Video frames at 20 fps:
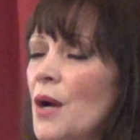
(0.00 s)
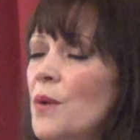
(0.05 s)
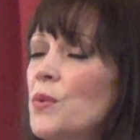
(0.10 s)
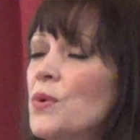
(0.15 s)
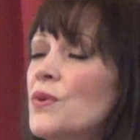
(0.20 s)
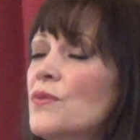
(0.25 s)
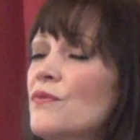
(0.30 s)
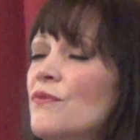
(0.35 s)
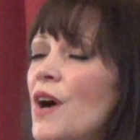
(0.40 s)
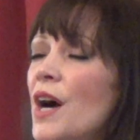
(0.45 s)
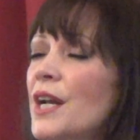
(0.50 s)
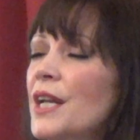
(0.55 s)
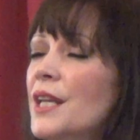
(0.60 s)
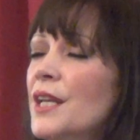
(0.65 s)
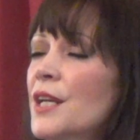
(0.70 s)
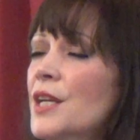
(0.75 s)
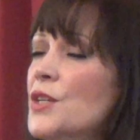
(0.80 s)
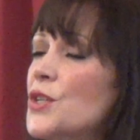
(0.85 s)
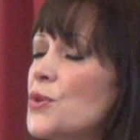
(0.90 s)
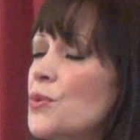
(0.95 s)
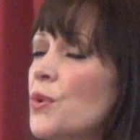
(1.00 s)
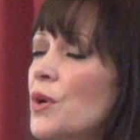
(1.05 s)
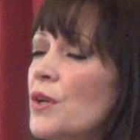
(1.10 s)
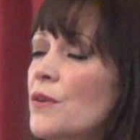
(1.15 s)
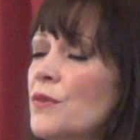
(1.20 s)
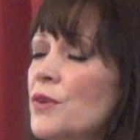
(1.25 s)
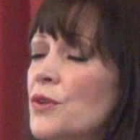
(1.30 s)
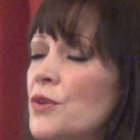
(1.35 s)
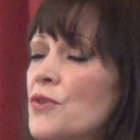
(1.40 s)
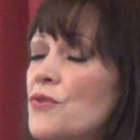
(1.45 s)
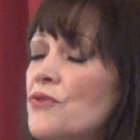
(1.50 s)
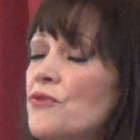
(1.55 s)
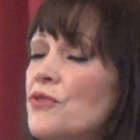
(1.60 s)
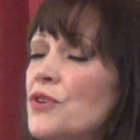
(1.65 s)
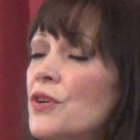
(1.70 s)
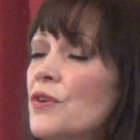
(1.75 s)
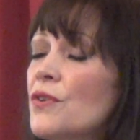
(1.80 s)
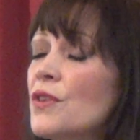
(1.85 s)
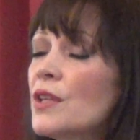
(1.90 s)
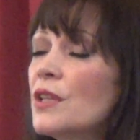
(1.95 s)
I would invite each one of you to
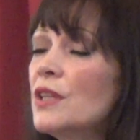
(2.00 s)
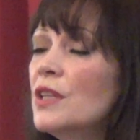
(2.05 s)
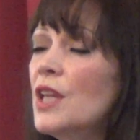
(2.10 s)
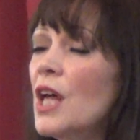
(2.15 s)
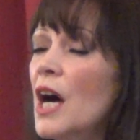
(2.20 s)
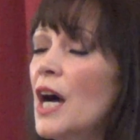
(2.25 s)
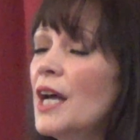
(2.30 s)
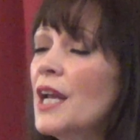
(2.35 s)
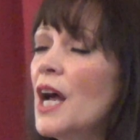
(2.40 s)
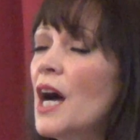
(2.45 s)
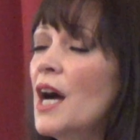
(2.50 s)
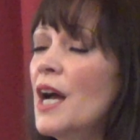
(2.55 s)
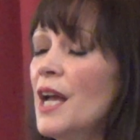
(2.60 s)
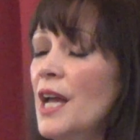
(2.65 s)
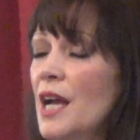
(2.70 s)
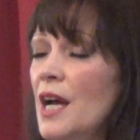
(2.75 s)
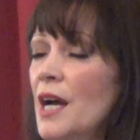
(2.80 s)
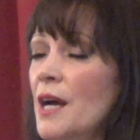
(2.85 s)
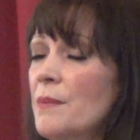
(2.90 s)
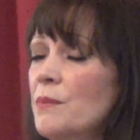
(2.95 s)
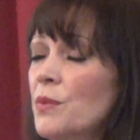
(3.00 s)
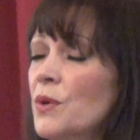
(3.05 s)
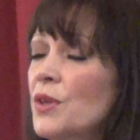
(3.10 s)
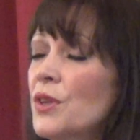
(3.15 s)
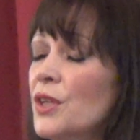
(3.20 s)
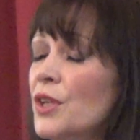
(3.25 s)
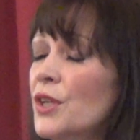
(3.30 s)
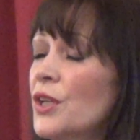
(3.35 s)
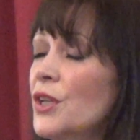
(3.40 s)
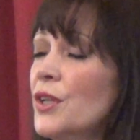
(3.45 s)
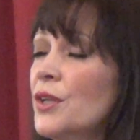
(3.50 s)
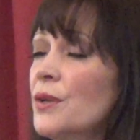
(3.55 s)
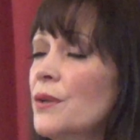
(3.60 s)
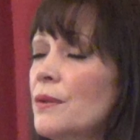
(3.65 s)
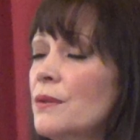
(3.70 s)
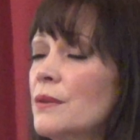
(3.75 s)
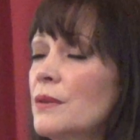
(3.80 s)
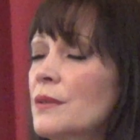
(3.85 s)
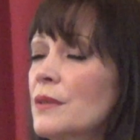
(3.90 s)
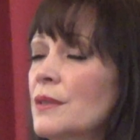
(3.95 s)
feel the light I am within you
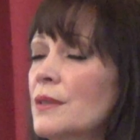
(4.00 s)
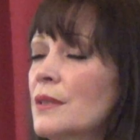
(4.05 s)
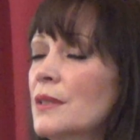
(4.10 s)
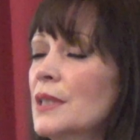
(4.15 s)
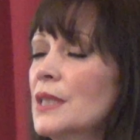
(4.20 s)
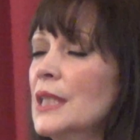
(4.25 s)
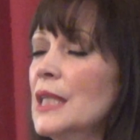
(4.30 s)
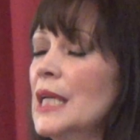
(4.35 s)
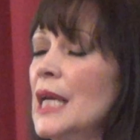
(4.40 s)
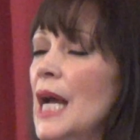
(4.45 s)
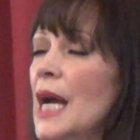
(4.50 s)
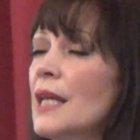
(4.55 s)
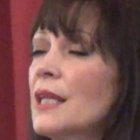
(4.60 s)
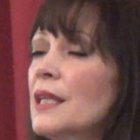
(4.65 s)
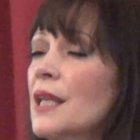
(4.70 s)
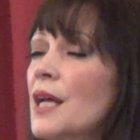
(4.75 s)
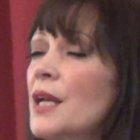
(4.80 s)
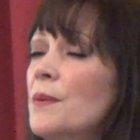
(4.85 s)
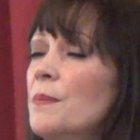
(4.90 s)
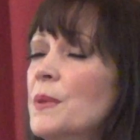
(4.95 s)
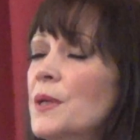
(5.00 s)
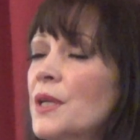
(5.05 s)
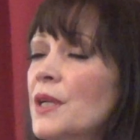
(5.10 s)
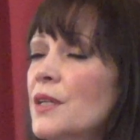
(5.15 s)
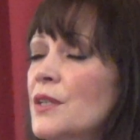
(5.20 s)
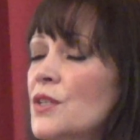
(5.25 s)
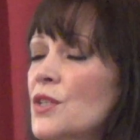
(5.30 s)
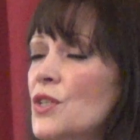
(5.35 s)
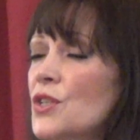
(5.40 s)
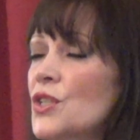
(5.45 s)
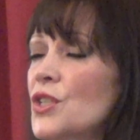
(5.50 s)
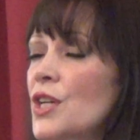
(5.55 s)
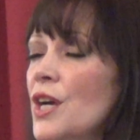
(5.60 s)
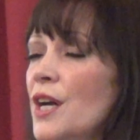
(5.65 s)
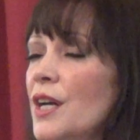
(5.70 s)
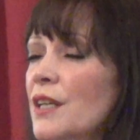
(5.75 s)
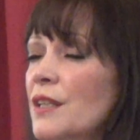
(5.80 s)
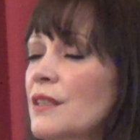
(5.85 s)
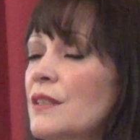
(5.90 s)
and let it begin to shine.